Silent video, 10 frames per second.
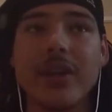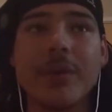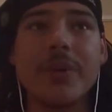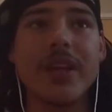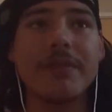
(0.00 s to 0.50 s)

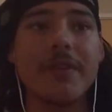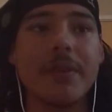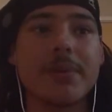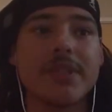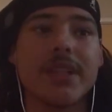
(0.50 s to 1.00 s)
can we get
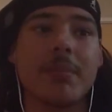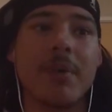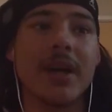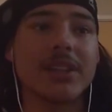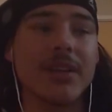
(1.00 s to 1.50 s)
50% of the
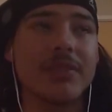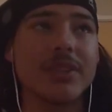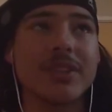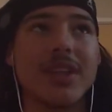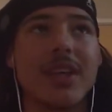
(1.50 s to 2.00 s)
box
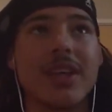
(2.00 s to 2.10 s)
office?"